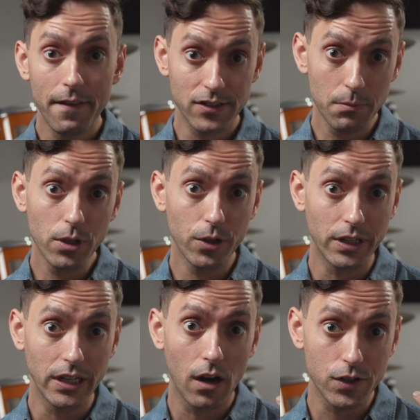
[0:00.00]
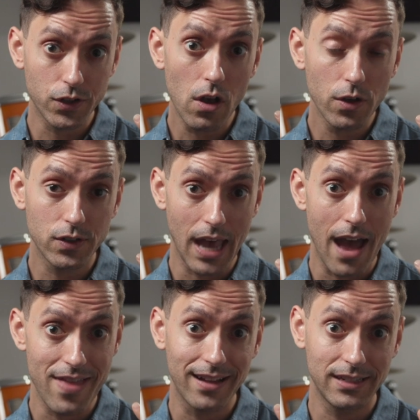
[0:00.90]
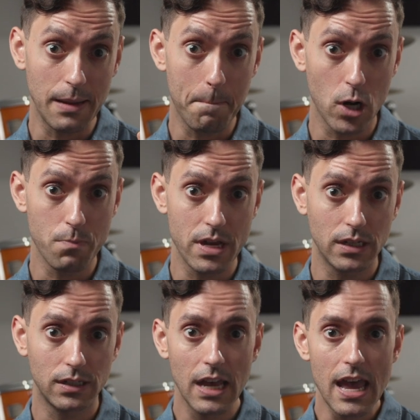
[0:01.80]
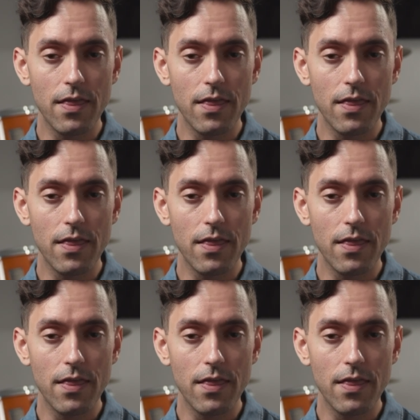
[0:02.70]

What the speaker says: Similarly, our skulls have that same purpose.